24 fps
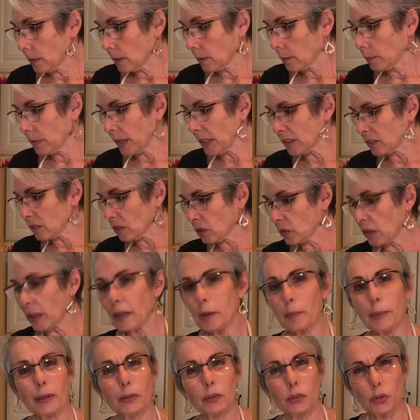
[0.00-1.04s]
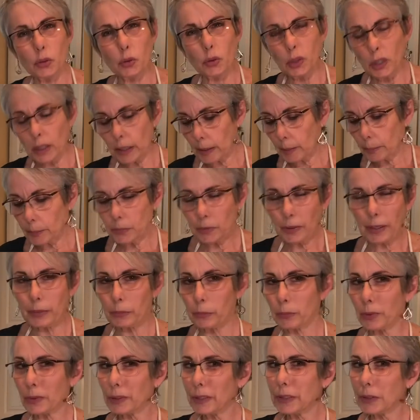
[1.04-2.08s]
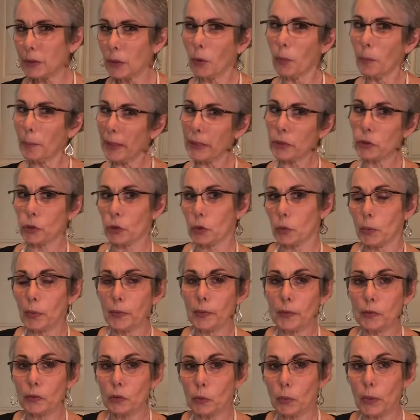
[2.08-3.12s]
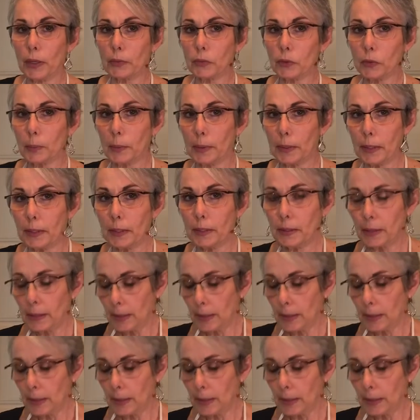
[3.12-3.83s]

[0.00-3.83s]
that looks like about 2 cups. I really don't measure with this recipe.